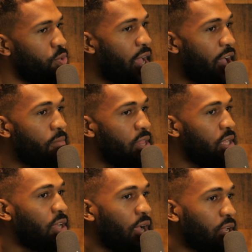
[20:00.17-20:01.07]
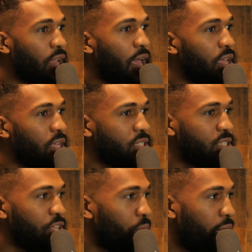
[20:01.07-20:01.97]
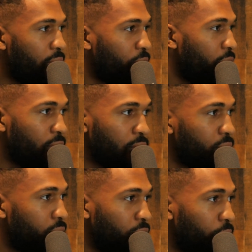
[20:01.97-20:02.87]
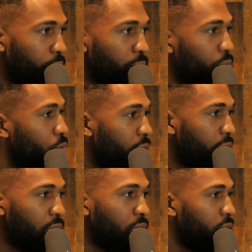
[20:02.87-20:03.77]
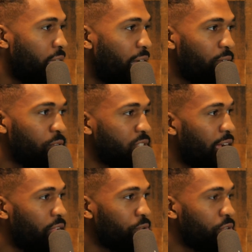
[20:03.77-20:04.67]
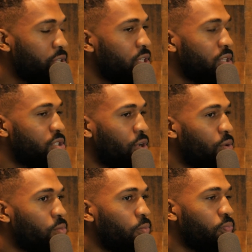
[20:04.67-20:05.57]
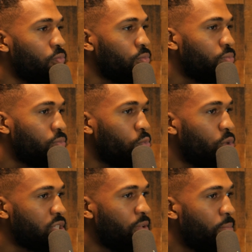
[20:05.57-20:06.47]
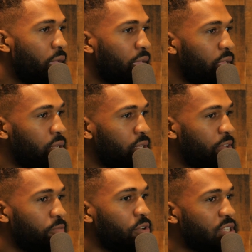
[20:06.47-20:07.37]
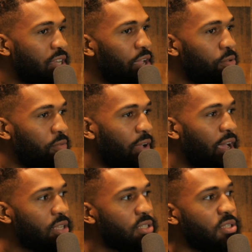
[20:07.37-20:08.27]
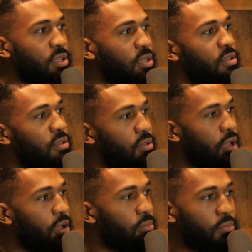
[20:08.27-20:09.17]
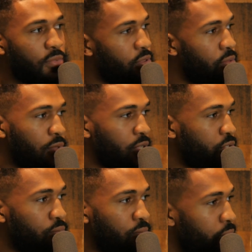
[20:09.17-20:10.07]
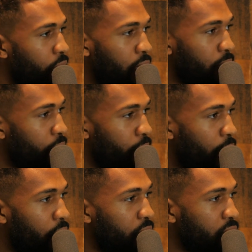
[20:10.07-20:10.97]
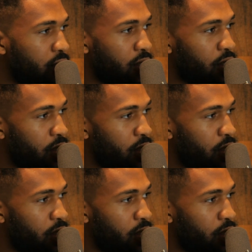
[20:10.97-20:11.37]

you have $1 million clients and you have regular, people who make the average salary. So what's the main difference in how you advise um, the two parties?